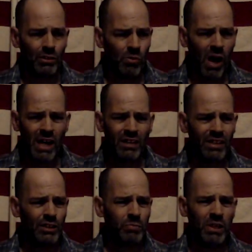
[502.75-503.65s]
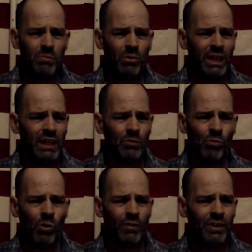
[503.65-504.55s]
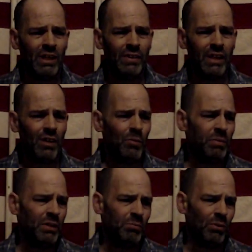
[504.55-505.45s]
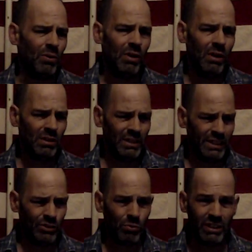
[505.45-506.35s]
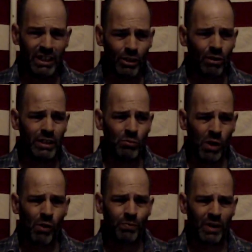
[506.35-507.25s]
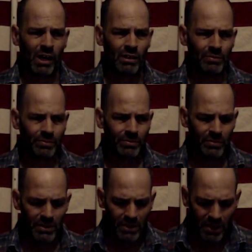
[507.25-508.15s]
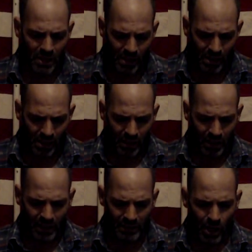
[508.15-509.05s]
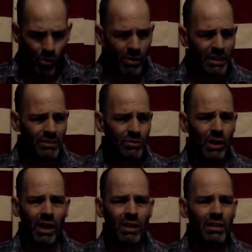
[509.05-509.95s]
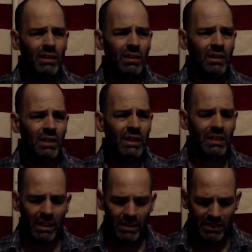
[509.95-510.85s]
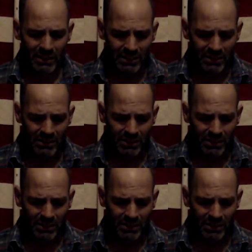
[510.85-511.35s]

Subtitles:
Why are these people getting more than the other people? It's literally welfare. And no one is, this is,